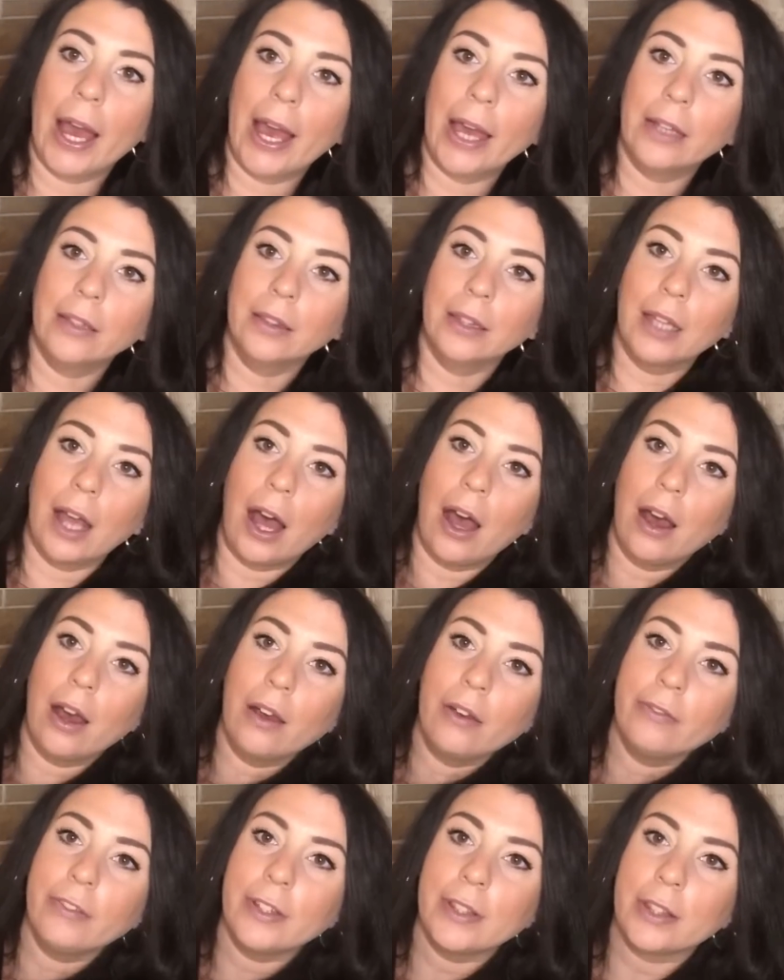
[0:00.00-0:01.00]
I
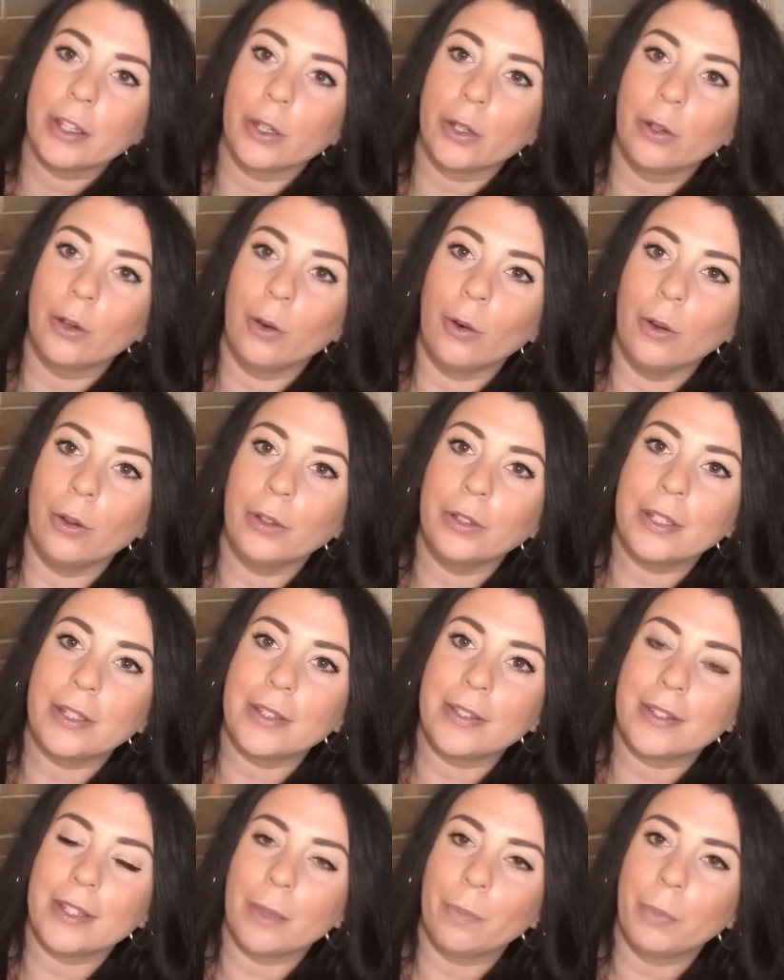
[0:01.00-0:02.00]
love the gold
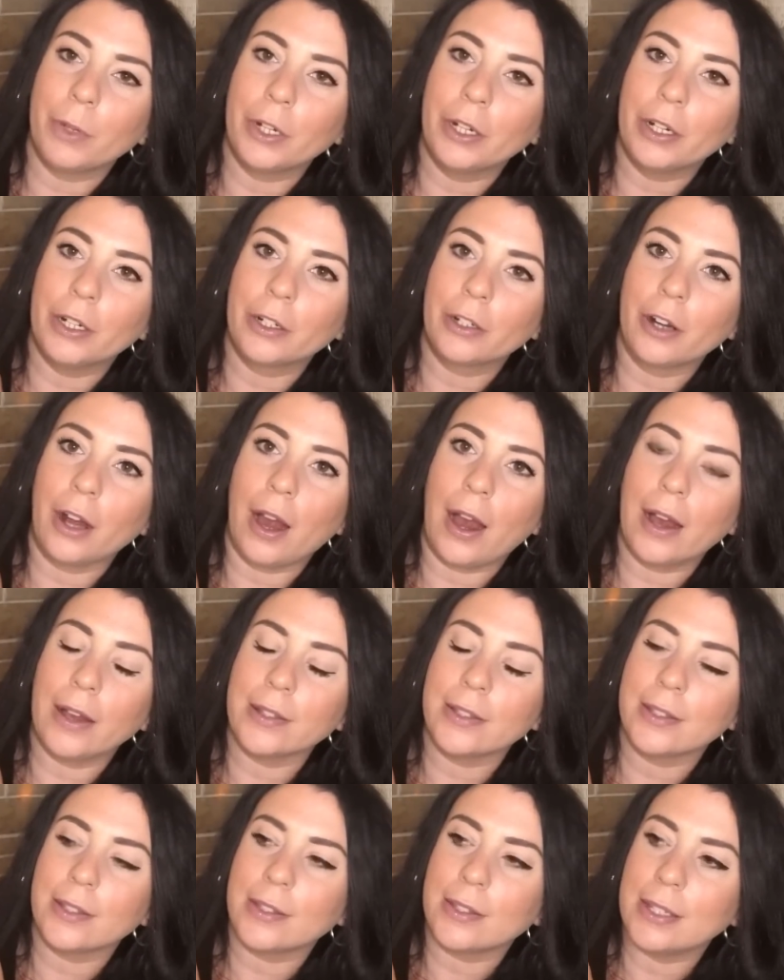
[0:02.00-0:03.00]
zipper
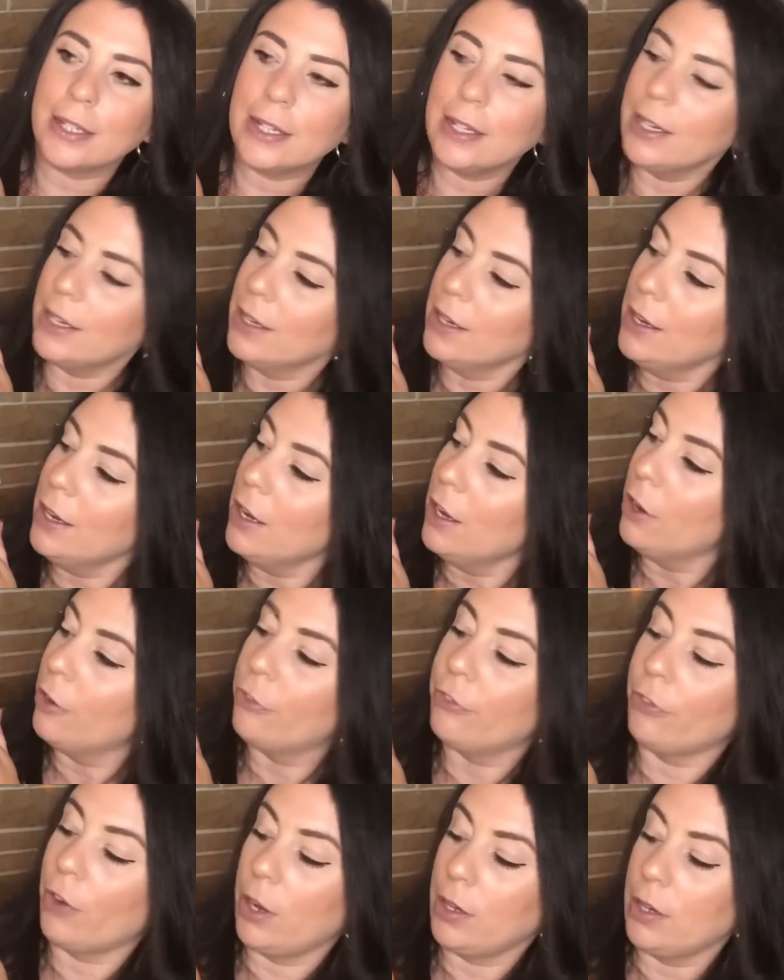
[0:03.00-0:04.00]
across the
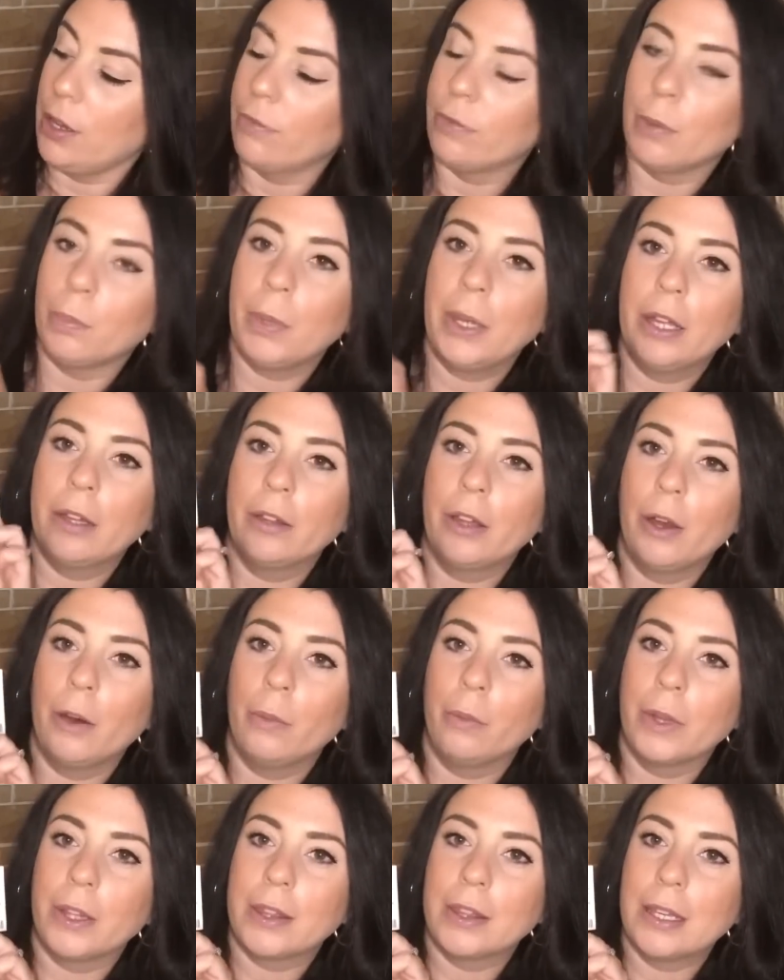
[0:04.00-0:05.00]
front of the
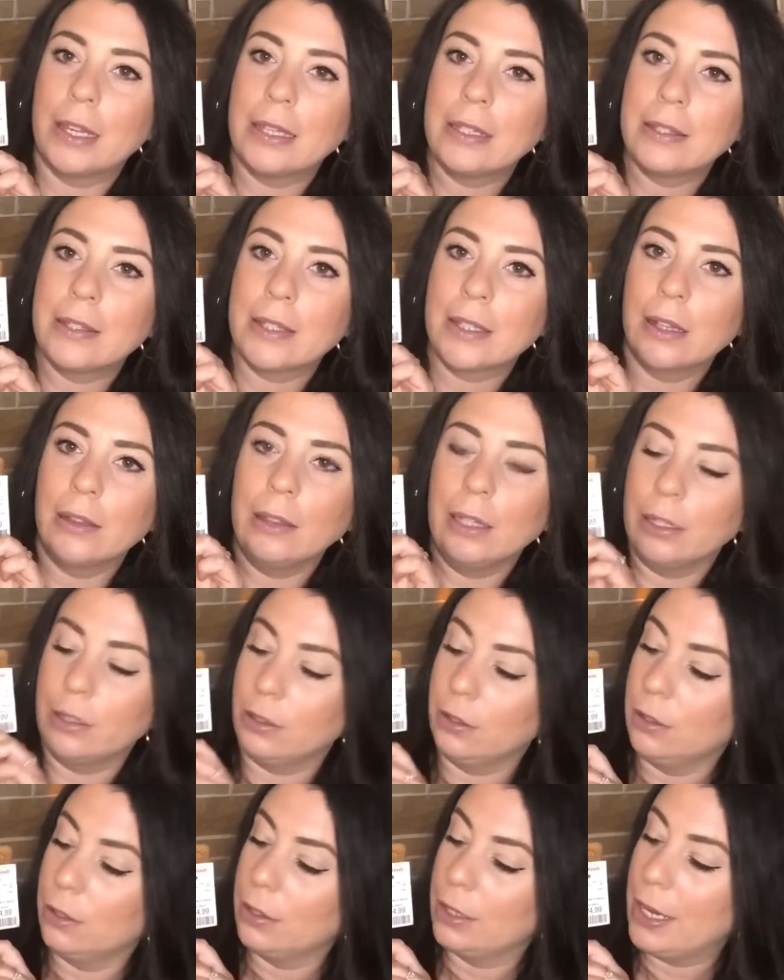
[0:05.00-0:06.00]
pillow with this
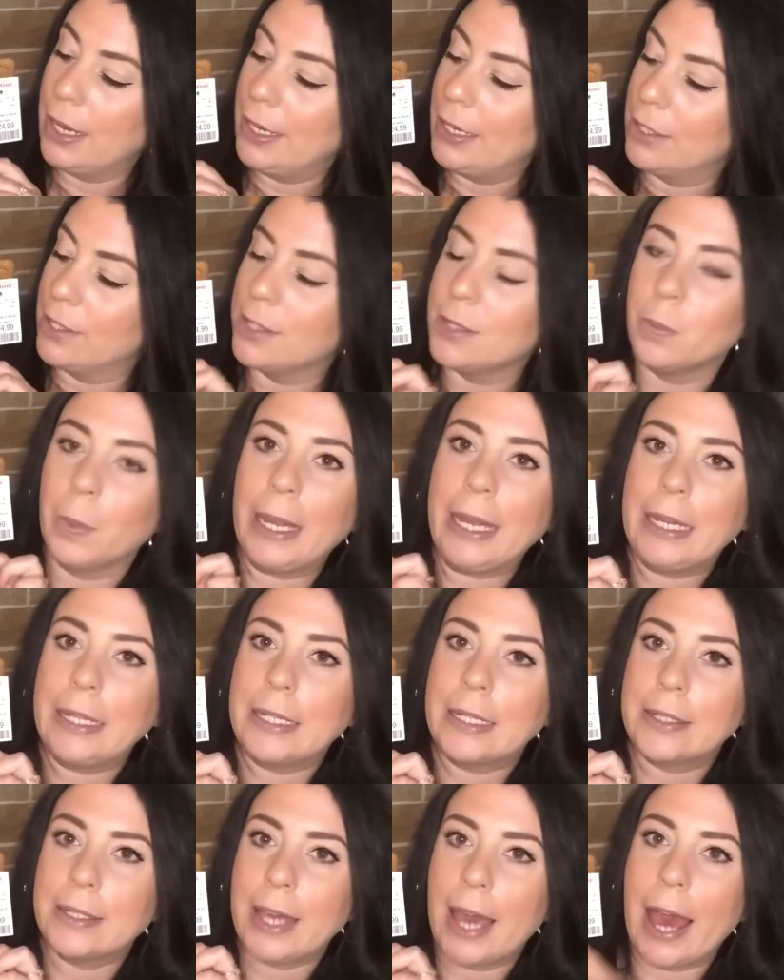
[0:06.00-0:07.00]
little kind of
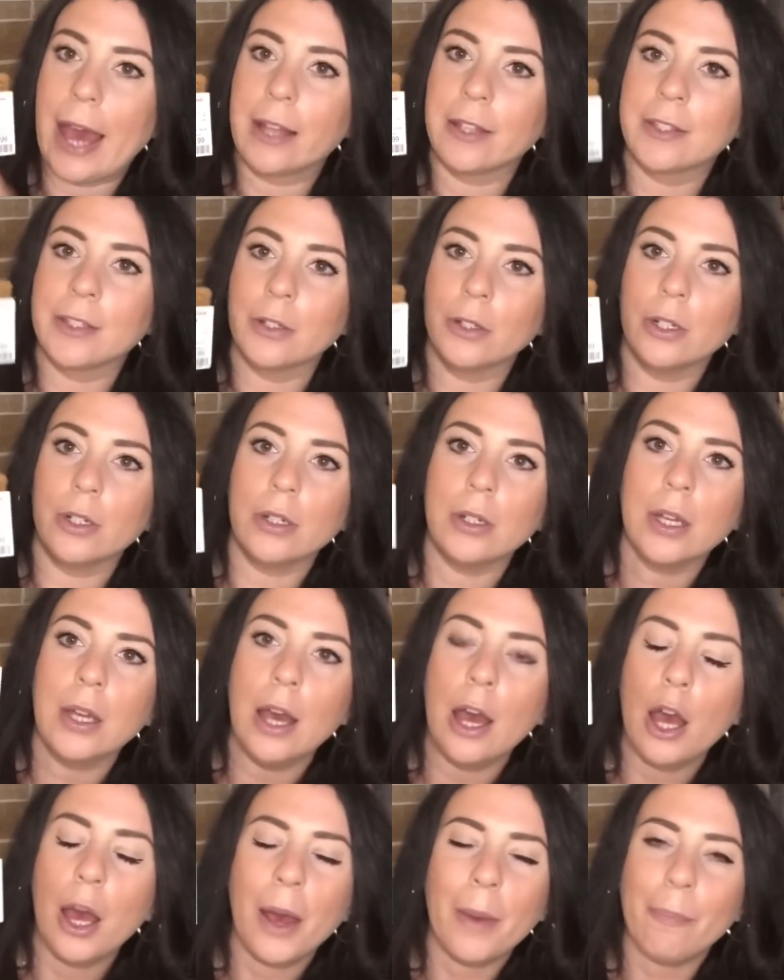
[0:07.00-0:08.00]
suede tassel.
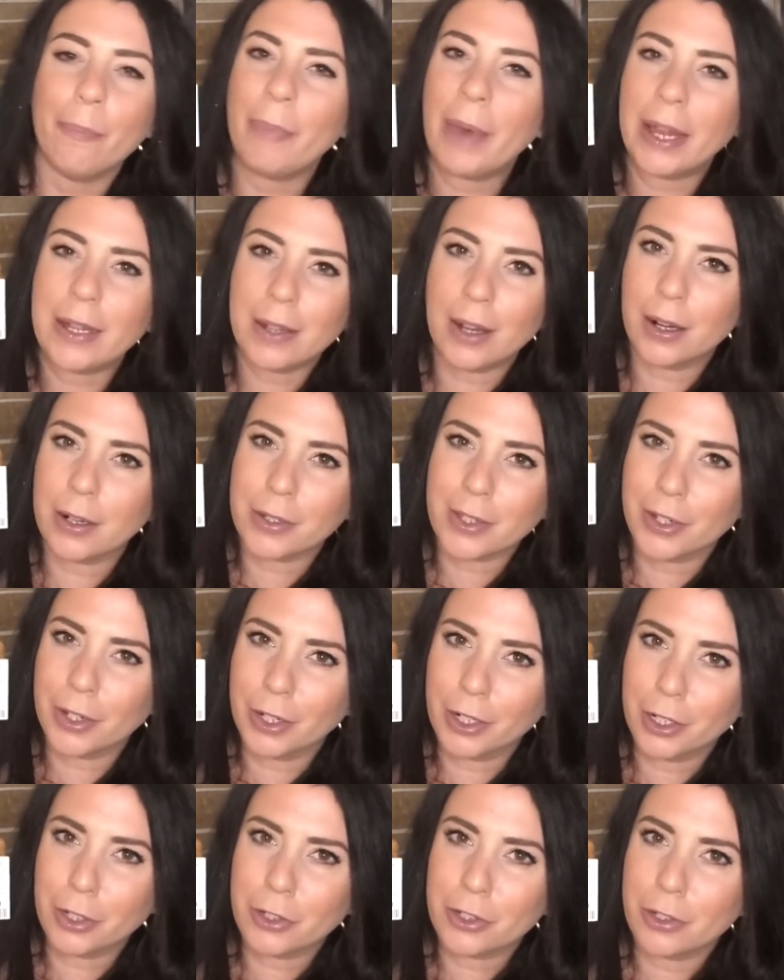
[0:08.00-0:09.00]
My dogs are
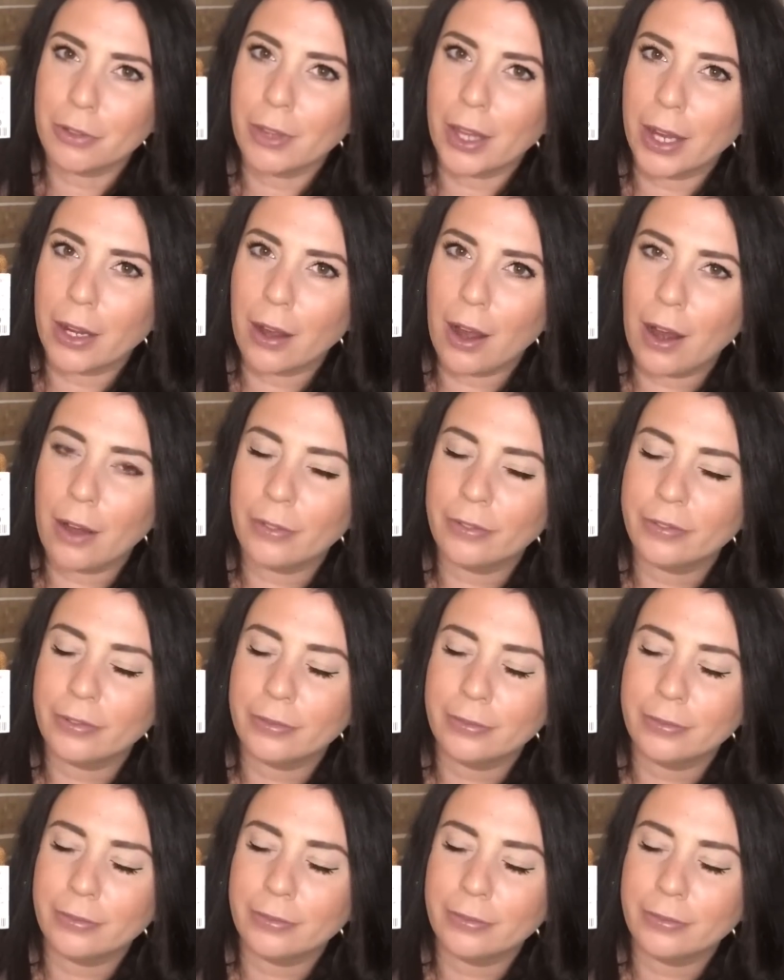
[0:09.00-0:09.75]
gonna chew that off.